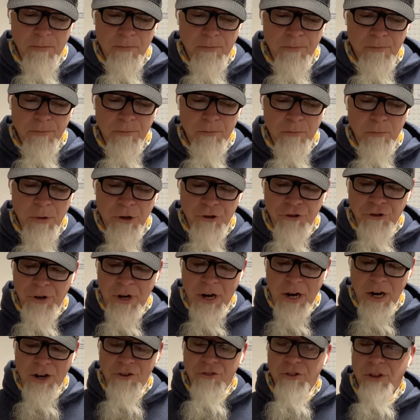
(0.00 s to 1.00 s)

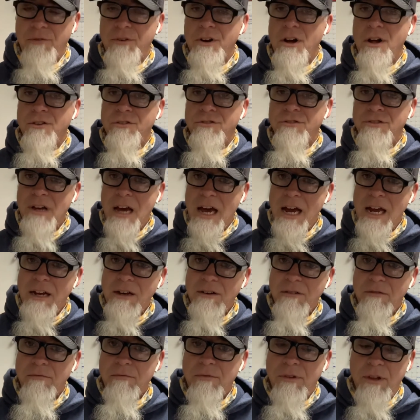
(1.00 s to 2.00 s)
Missionaries living on site,
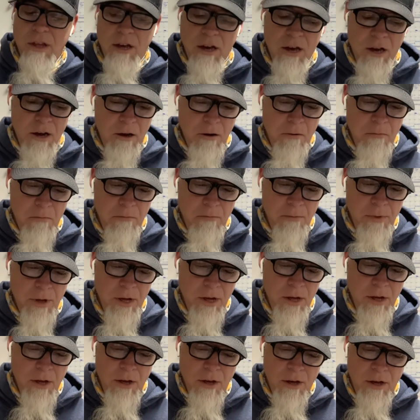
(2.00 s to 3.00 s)

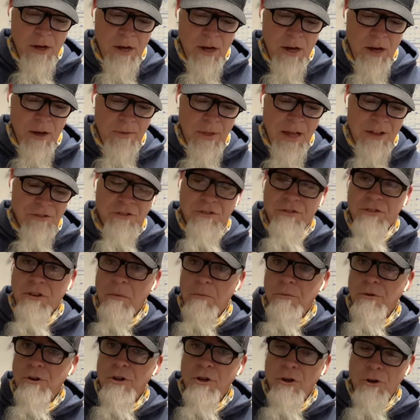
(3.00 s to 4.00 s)
that's
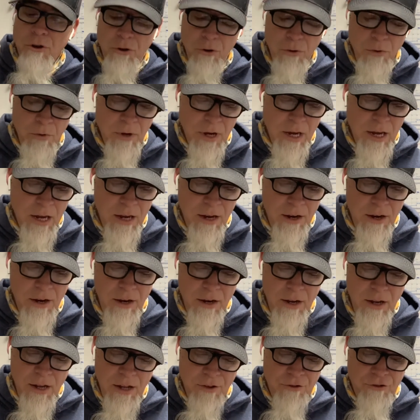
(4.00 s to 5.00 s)
something new,
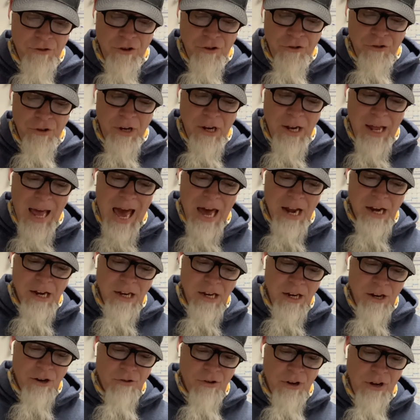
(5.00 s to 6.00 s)
and it's just an added
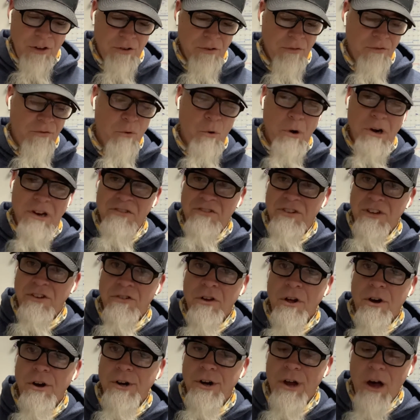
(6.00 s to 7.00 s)
increase of
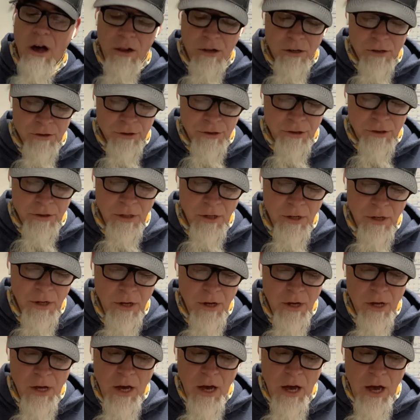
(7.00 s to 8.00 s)
$4,600.
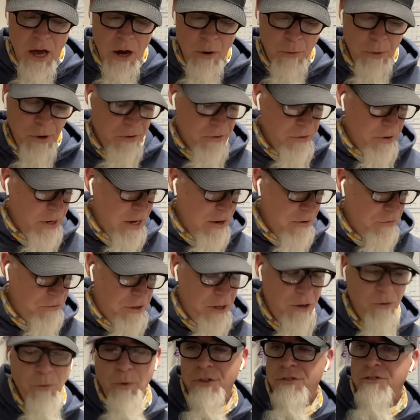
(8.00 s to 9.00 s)
We were
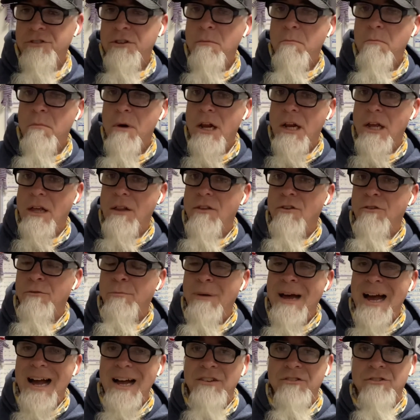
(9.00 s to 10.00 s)
gifted with some money this
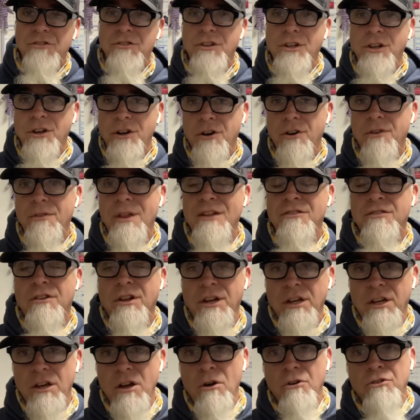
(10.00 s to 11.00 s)
past year that's
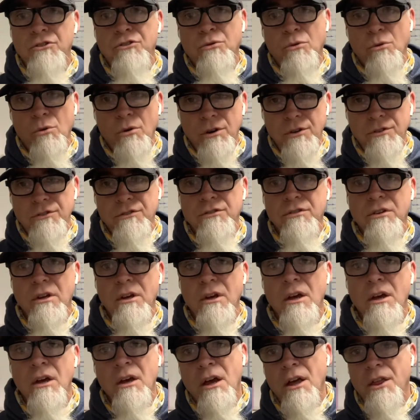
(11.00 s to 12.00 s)
going to go towards
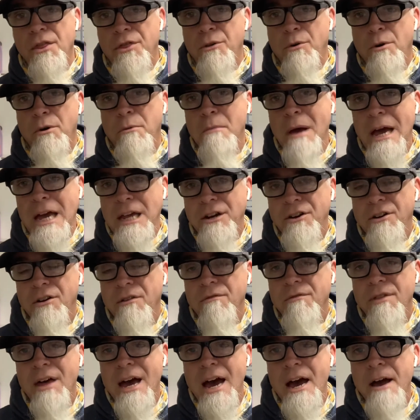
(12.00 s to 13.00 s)
the remainder
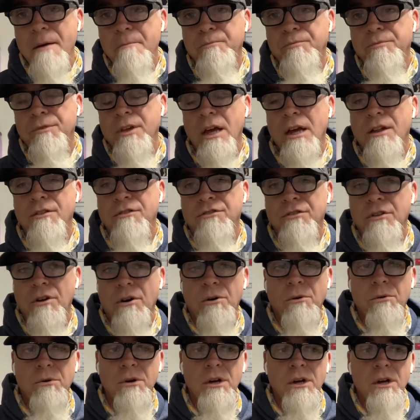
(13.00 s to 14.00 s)
of that, and
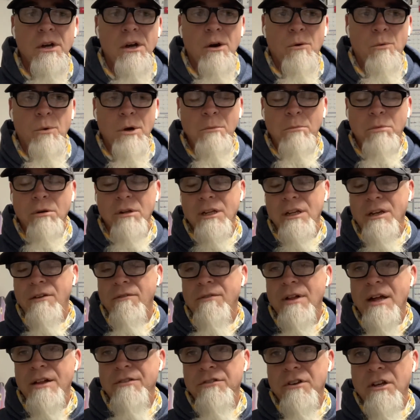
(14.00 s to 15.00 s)
so we believe
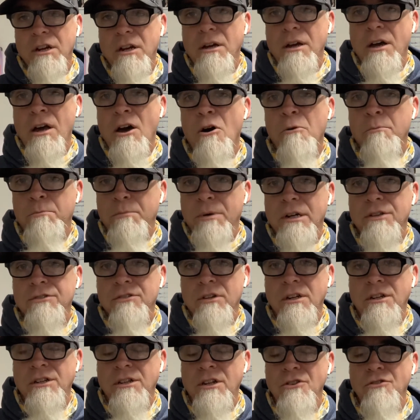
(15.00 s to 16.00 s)
that's going to help us
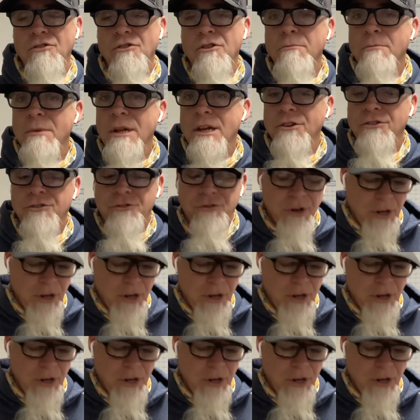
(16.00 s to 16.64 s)
continue the ministry